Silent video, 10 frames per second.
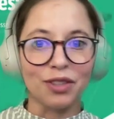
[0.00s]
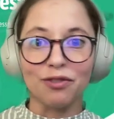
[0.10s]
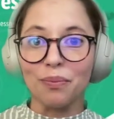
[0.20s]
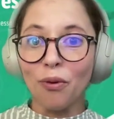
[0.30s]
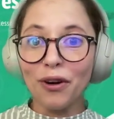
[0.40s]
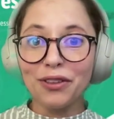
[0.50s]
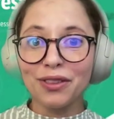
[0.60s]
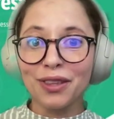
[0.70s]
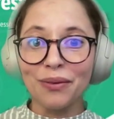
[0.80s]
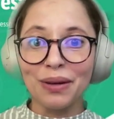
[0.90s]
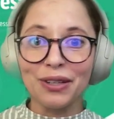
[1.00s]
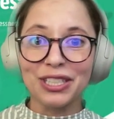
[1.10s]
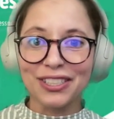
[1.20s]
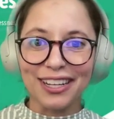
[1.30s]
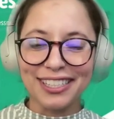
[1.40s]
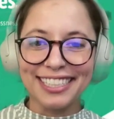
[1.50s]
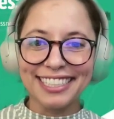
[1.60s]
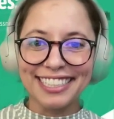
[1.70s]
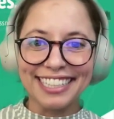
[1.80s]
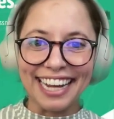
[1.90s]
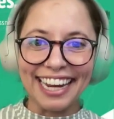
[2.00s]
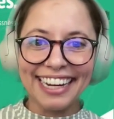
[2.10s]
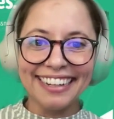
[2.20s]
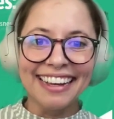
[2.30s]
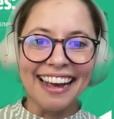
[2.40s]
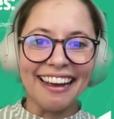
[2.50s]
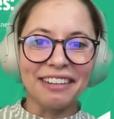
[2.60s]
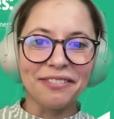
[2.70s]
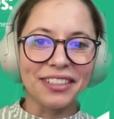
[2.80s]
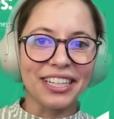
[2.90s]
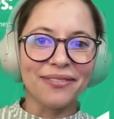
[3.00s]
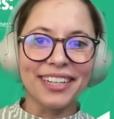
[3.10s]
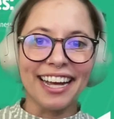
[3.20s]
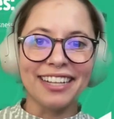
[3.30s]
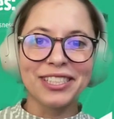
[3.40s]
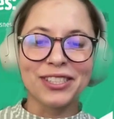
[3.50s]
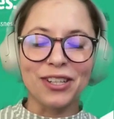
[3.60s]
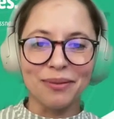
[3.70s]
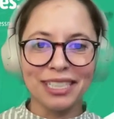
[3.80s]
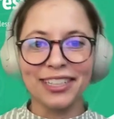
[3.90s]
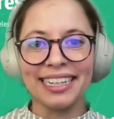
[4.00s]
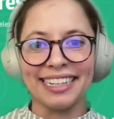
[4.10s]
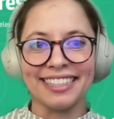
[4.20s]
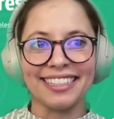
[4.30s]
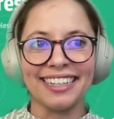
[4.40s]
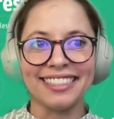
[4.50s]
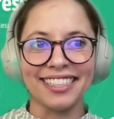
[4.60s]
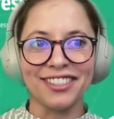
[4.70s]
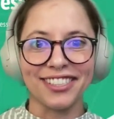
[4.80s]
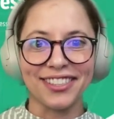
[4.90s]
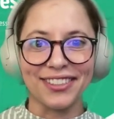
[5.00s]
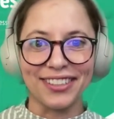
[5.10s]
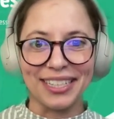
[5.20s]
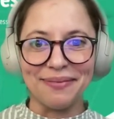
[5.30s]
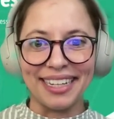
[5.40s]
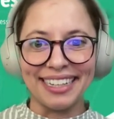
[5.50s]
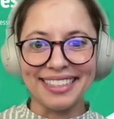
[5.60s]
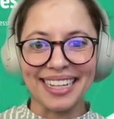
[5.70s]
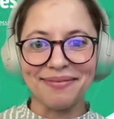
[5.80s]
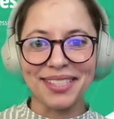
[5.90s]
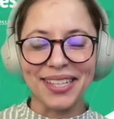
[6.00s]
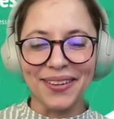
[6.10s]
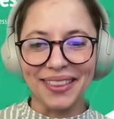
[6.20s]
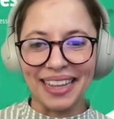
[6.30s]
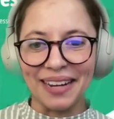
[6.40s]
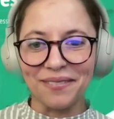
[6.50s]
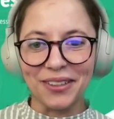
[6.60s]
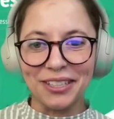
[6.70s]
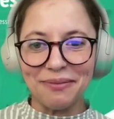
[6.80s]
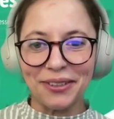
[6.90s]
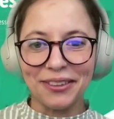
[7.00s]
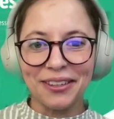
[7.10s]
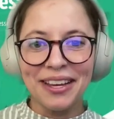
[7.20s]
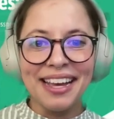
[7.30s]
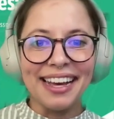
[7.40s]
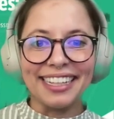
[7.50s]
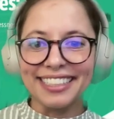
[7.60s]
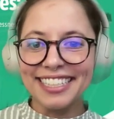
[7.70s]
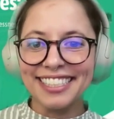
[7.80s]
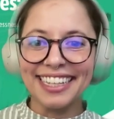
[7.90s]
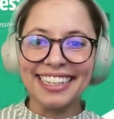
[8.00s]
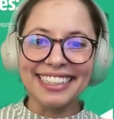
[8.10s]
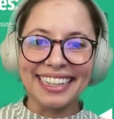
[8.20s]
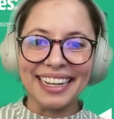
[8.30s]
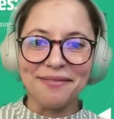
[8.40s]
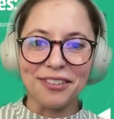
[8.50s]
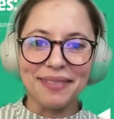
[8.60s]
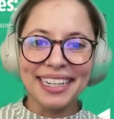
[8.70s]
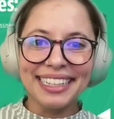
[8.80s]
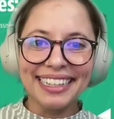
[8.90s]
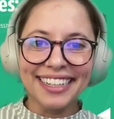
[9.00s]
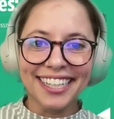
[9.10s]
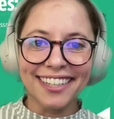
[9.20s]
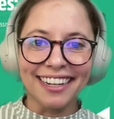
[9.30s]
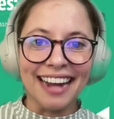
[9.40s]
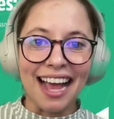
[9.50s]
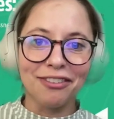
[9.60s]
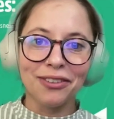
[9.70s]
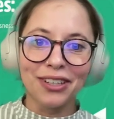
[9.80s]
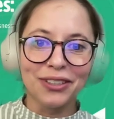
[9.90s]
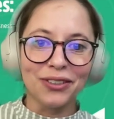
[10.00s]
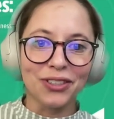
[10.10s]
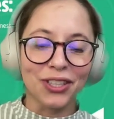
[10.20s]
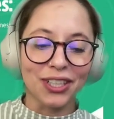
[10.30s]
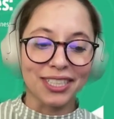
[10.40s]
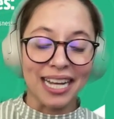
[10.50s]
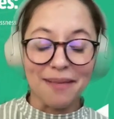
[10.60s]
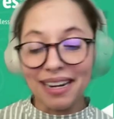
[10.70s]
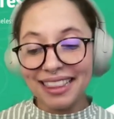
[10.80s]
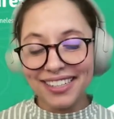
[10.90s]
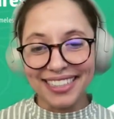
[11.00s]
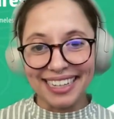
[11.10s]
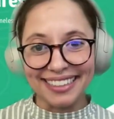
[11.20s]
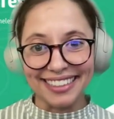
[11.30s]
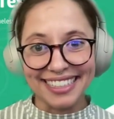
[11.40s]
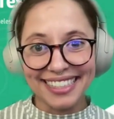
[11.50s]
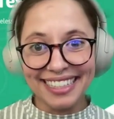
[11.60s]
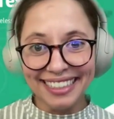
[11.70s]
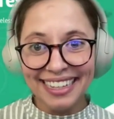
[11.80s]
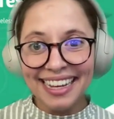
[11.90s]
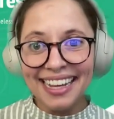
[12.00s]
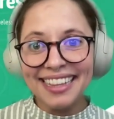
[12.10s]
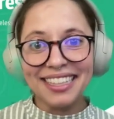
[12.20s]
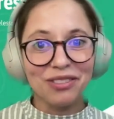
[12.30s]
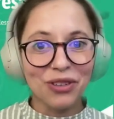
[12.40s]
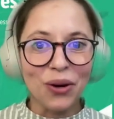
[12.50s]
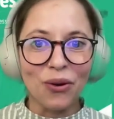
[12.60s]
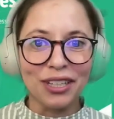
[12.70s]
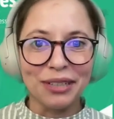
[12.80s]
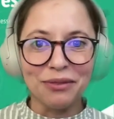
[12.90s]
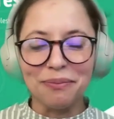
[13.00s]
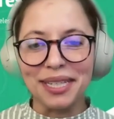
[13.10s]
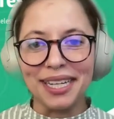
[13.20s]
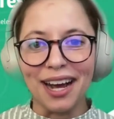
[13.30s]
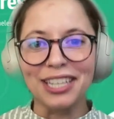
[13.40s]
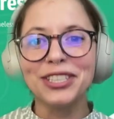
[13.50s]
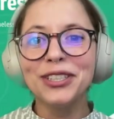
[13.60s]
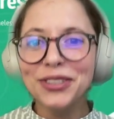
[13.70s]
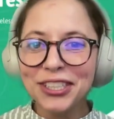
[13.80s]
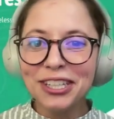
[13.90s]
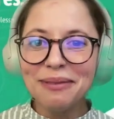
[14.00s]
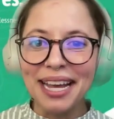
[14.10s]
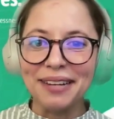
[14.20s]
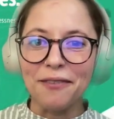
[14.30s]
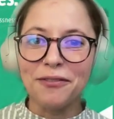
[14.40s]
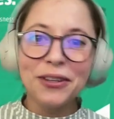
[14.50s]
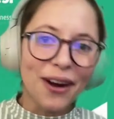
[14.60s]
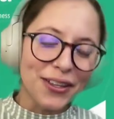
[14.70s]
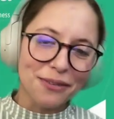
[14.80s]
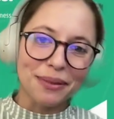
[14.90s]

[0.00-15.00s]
report that we were discussing today. I feel like we got so many great insights in just 30 minutes. I'm so thankful to both Elisha and Kim for being here, and everyone who took time out of their day to listen. This recording will be on YouTube and a few other